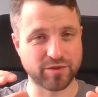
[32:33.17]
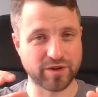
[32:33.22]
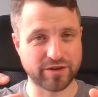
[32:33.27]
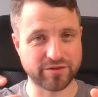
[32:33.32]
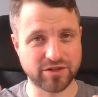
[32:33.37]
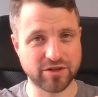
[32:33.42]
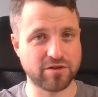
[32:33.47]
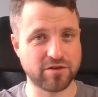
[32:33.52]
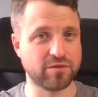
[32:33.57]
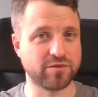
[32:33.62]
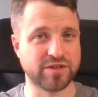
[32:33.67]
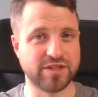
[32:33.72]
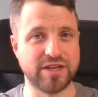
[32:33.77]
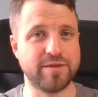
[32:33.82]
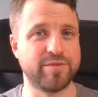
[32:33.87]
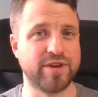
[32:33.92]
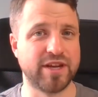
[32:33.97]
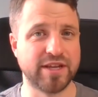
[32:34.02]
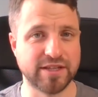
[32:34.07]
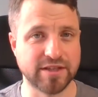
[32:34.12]
what I was doing was
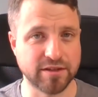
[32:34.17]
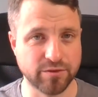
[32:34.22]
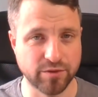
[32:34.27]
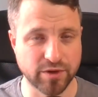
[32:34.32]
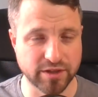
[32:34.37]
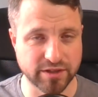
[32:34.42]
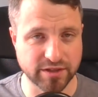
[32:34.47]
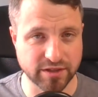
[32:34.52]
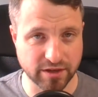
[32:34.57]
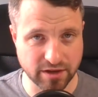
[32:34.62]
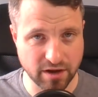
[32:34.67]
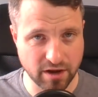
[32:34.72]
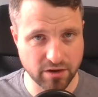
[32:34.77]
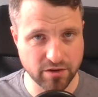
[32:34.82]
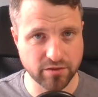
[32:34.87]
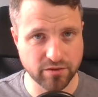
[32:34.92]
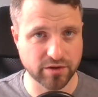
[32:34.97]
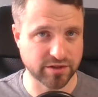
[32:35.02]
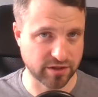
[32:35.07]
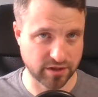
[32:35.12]
eliminating the words I
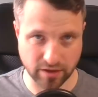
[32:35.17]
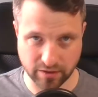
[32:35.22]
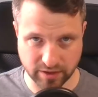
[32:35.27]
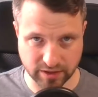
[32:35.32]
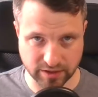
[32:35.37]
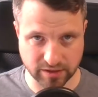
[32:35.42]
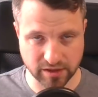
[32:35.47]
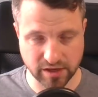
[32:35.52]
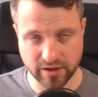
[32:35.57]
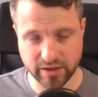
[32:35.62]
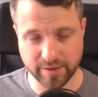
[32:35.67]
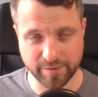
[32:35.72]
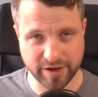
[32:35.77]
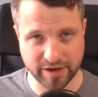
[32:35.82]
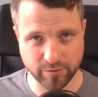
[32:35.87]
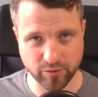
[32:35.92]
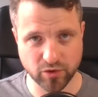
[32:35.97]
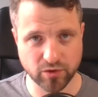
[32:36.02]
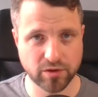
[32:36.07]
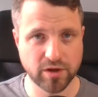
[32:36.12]
know because I don't need to learn them
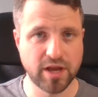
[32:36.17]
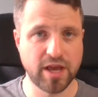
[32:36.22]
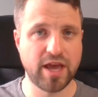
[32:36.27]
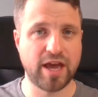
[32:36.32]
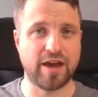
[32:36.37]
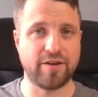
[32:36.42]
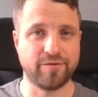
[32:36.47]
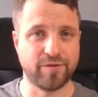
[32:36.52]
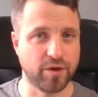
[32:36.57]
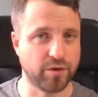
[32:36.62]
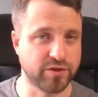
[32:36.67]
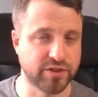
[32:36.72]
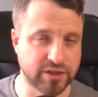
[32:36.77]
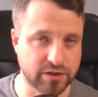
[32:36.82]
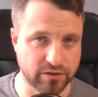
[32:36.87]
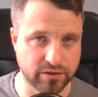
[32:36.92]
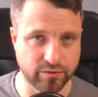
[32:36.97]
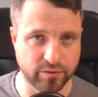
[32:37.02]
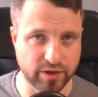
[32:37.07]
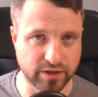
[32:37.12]
anymore and
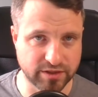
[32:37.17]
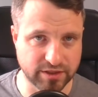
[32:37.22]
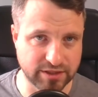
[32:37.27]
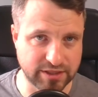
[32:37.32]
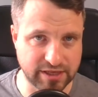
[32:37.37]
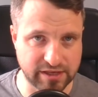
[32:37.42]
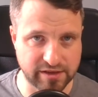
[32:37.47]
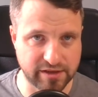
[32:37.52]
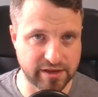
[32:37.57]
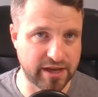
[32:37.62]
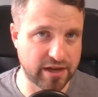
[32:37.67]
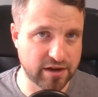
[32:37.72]
focusing on the words I didn't.